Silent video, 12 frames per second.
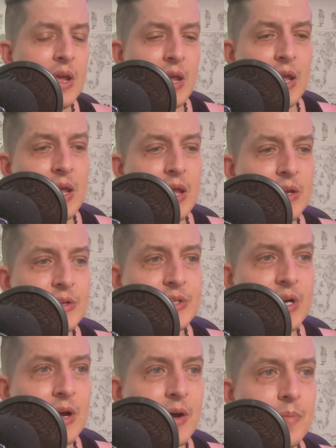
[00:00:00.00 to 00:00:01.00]
And
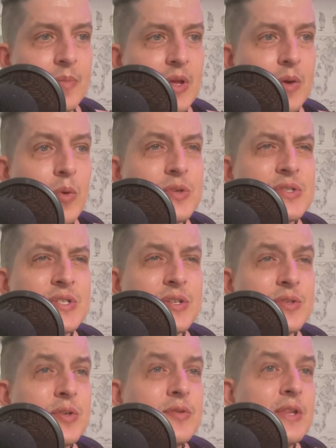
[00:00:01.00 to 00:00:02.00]
it wasn't
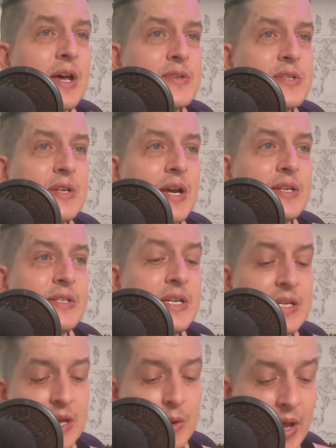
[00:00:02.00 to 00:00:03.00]
until
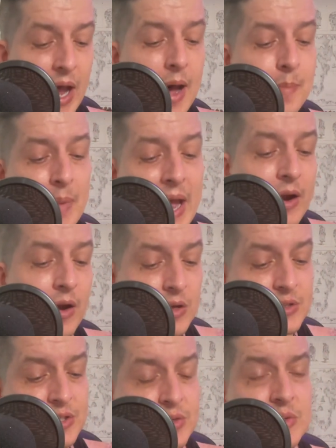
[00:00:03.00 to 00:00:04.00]
2019 that we hopped back
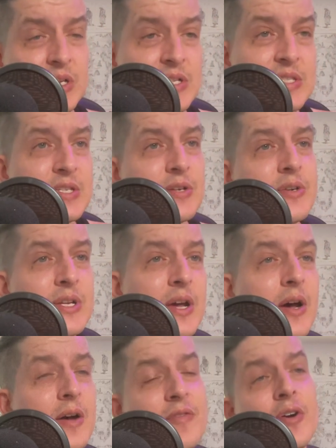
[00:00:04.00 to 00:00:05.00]
onto this theory
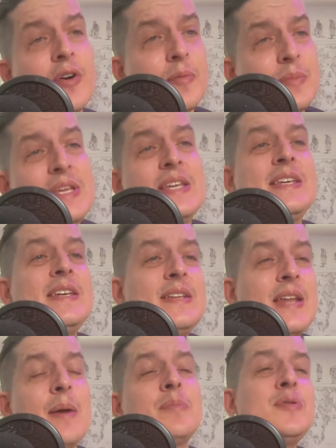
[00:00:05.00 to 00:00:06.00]
of her being
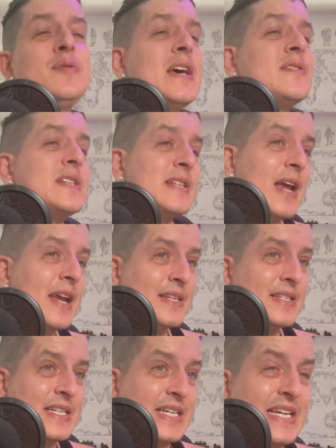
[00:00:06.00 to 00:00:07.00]
kidnapped.
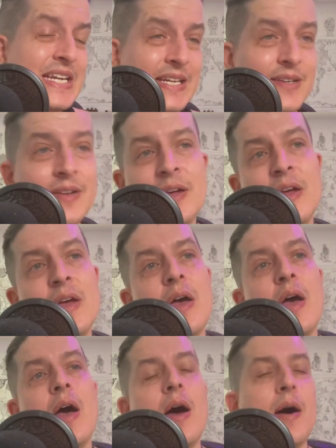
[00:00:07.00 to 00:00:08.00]
2019,
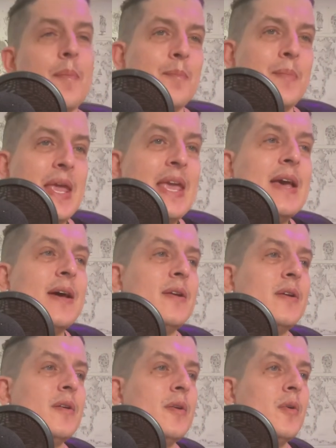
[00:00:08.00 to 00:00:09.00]
a
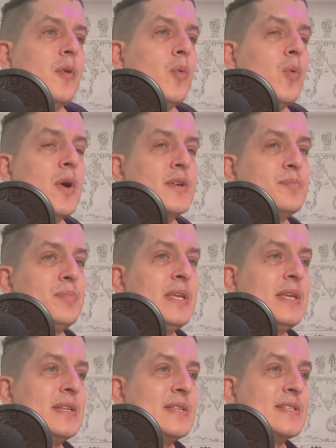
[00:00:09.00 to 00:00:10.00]
man was
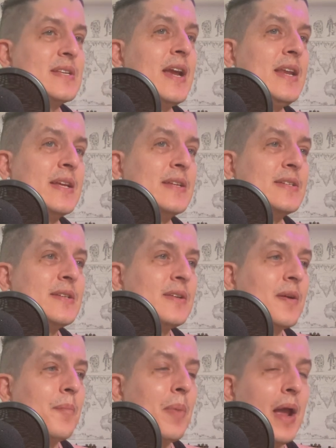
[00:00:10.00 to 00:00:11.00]
being sighted
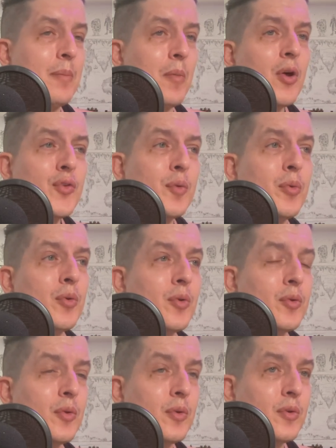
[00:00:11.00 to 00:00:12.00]
by
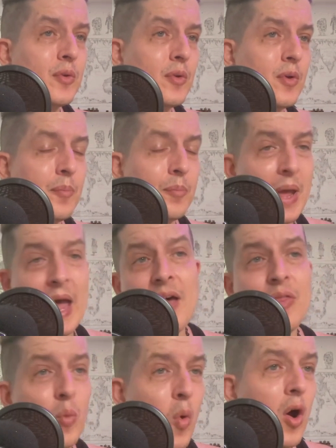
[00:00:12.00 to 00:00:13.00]
multiple
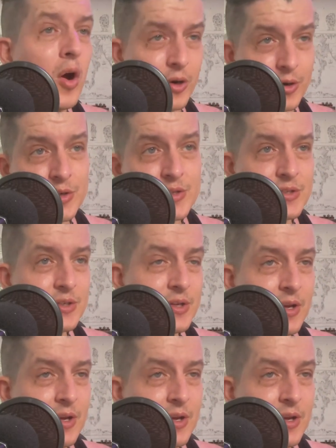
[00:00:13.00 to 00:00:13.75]
path walkers